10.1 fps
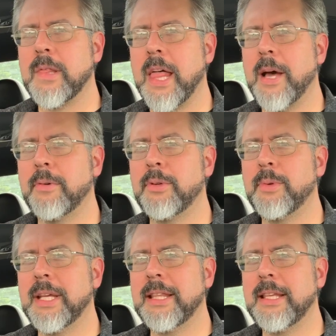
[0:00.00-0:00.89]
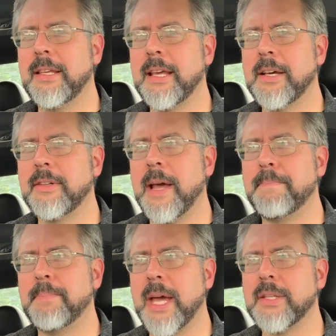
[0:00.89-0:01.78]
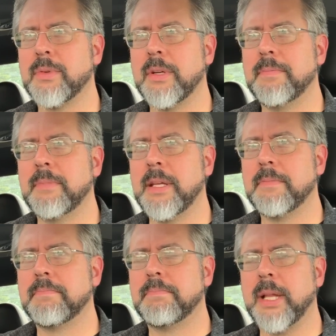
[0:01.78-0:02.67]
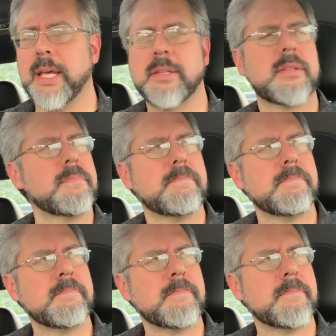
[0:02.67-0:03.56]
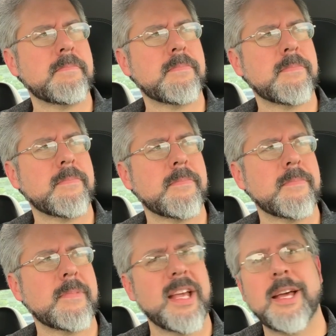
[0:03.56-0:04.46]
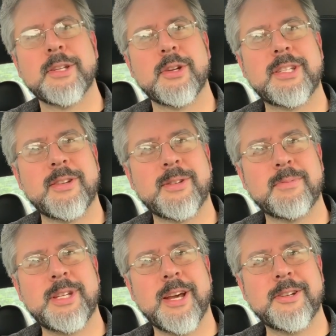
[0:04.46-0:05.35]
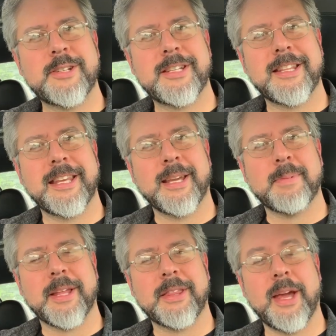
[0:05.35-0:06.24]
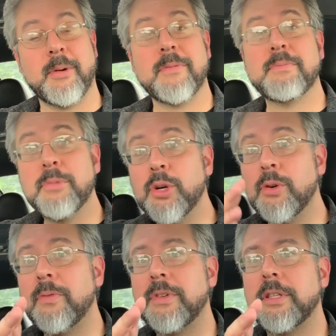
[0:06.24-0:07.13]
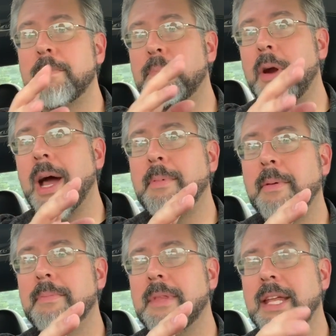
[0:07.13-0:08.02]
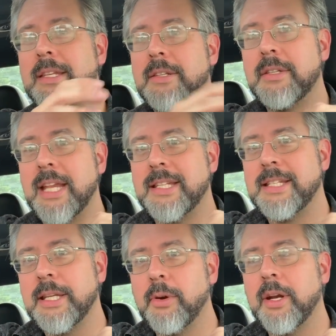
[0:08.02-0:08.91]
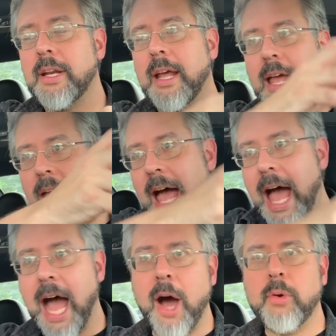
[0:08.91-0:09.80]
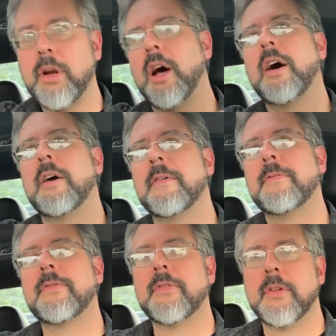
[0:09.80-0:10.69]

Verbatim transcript: how do we get the LDAP password in place? So there's still some challenges to think about there. We've moved the problem, that, that secret, out of